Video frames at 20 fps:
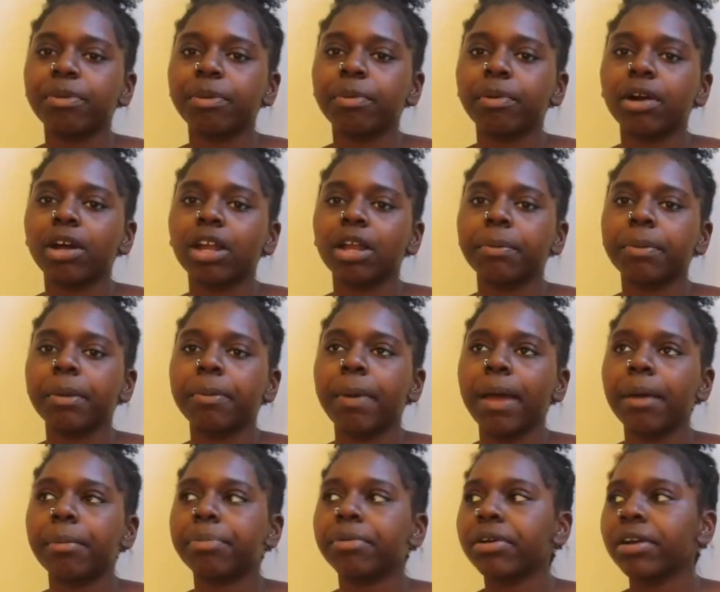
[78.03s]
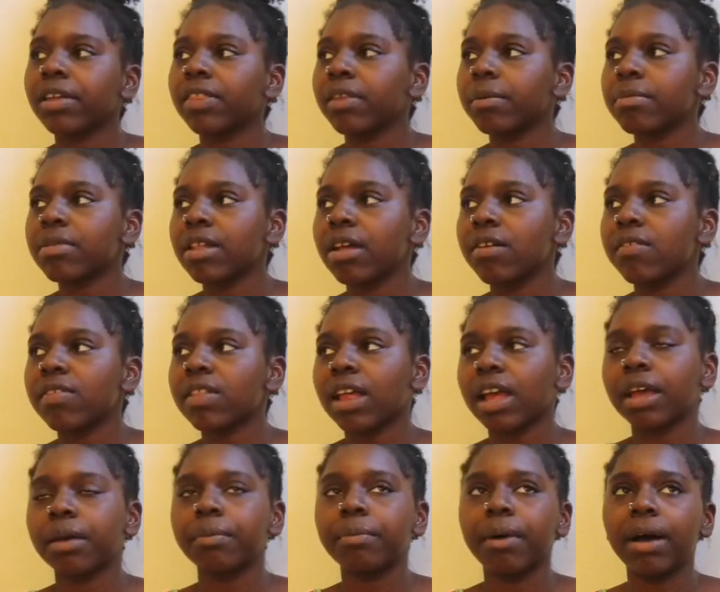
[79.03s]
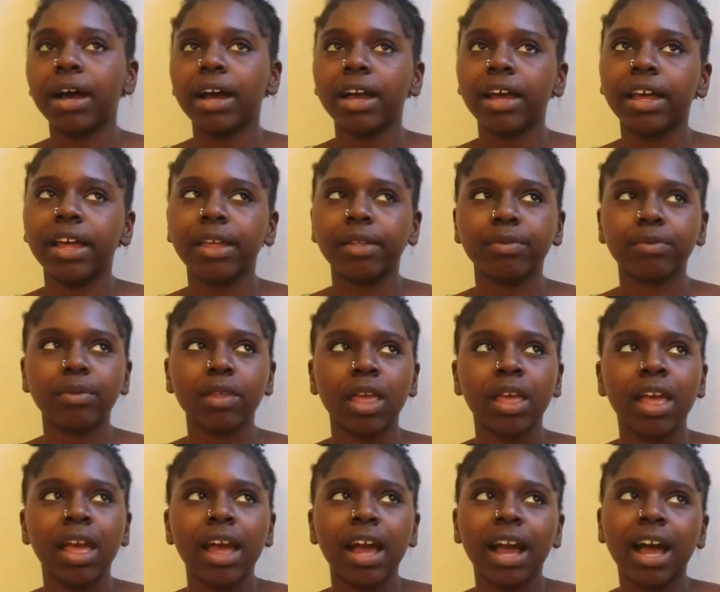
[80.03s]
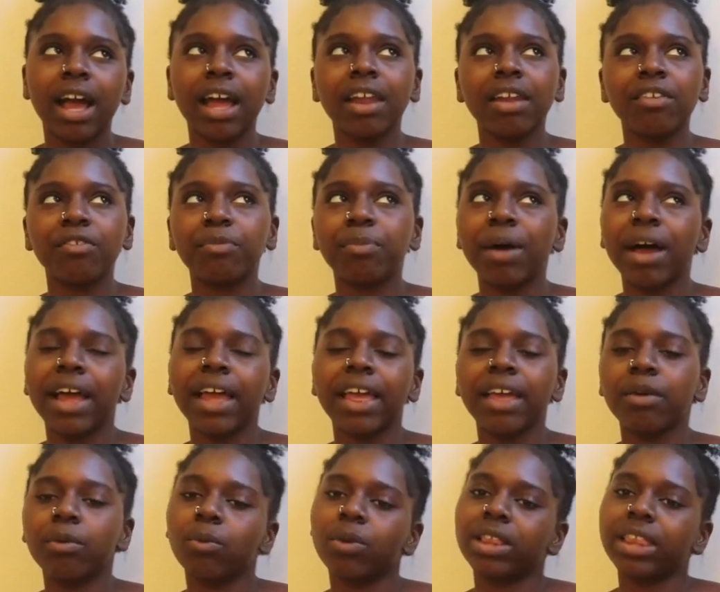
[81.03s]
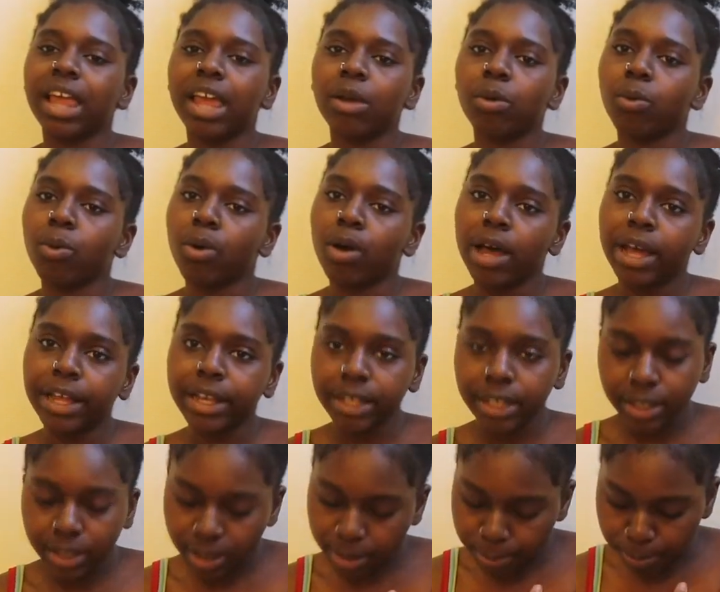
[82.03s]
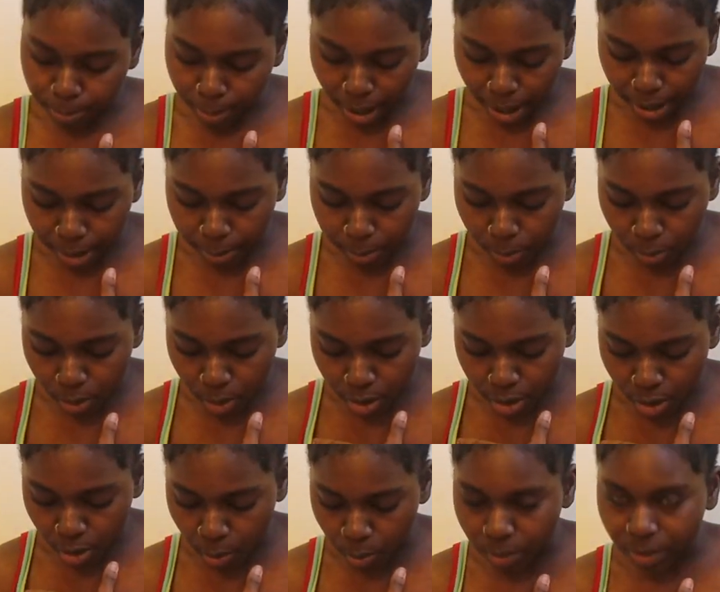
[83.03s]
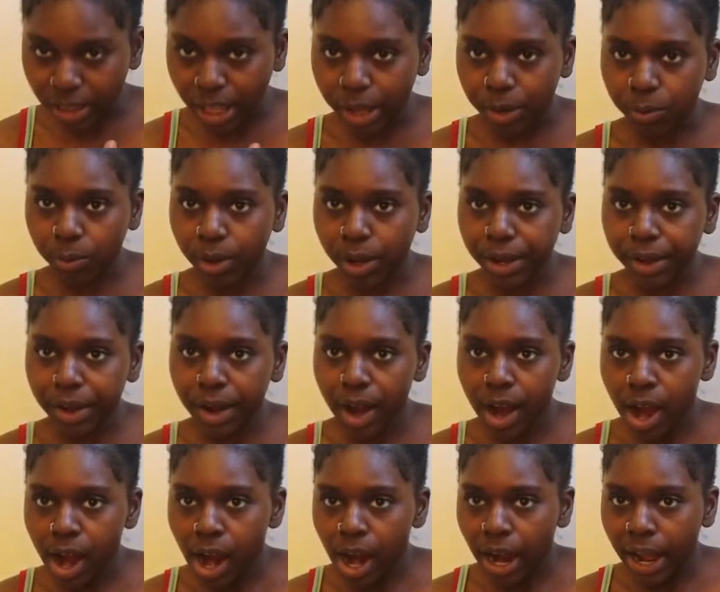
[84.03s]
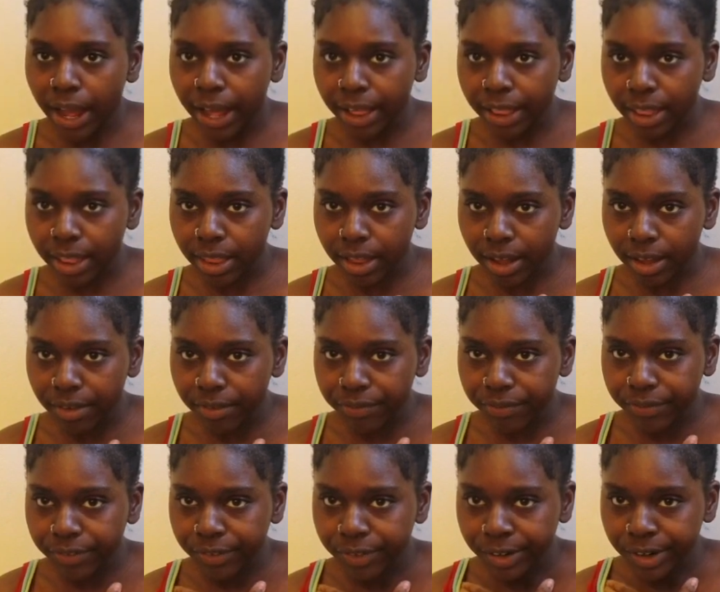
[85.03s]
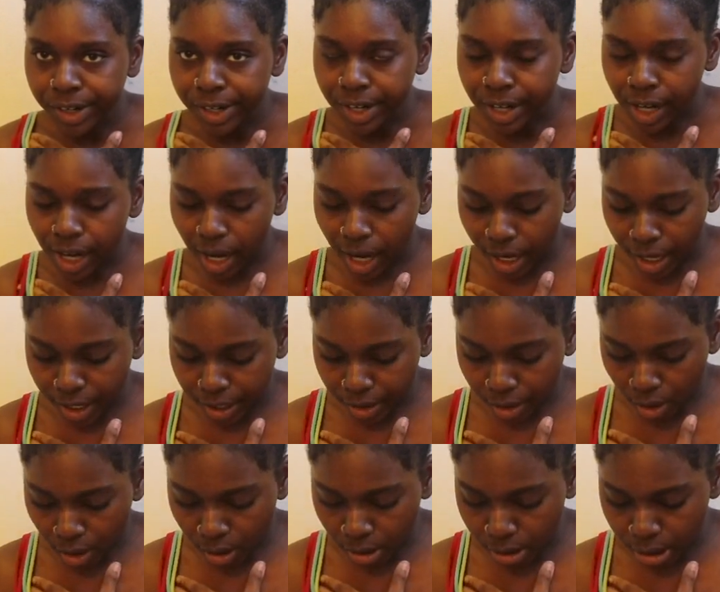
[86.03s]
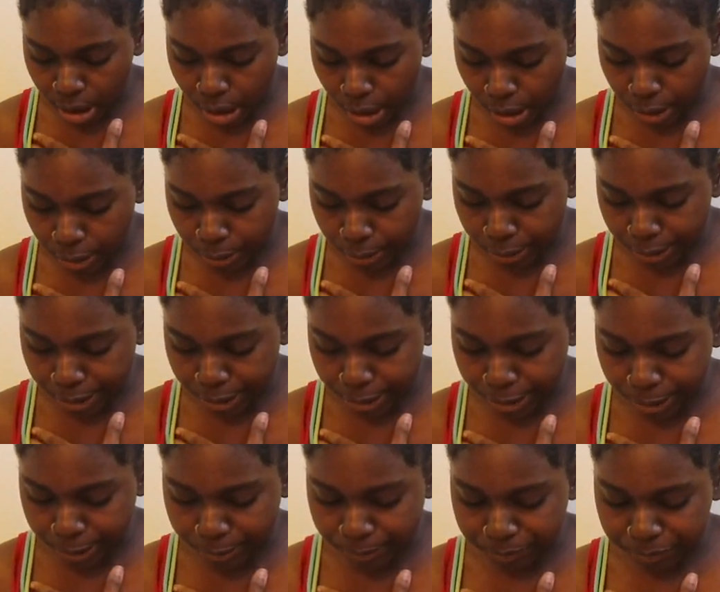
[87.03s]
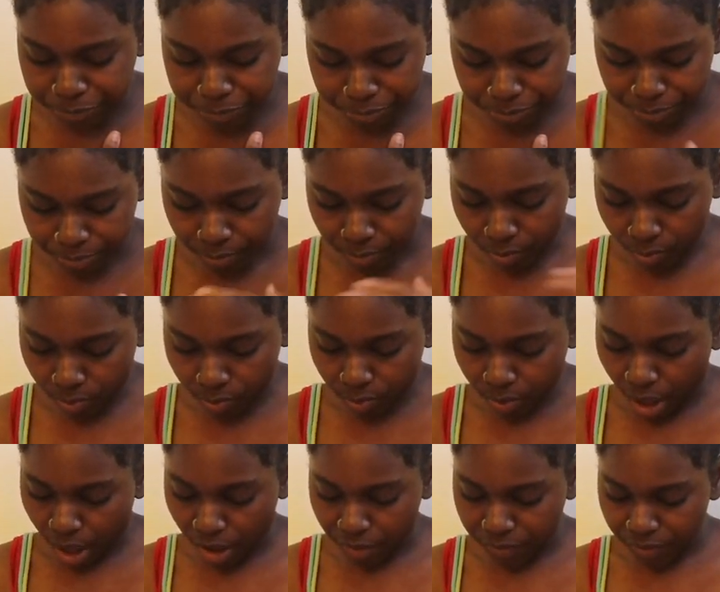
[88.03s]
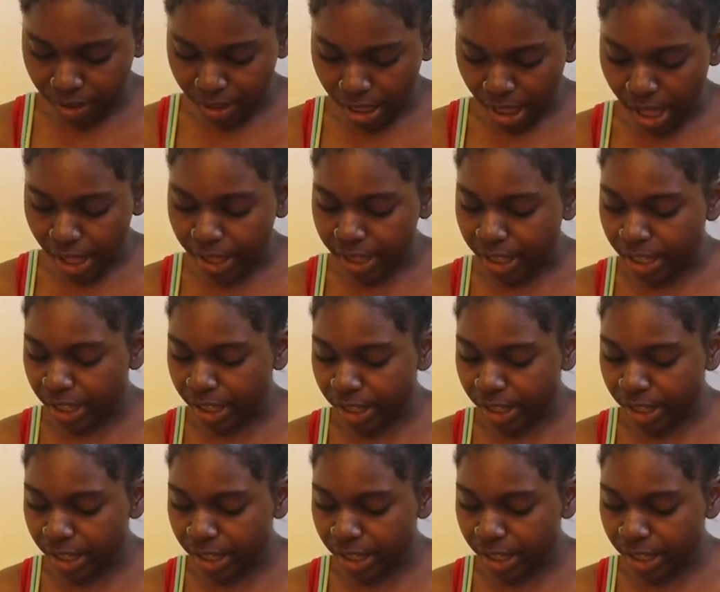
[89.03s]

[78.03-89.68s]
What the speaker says: going to be pampering themselves, like buying what they want, buying more so what they want and stuff. And also, I feel like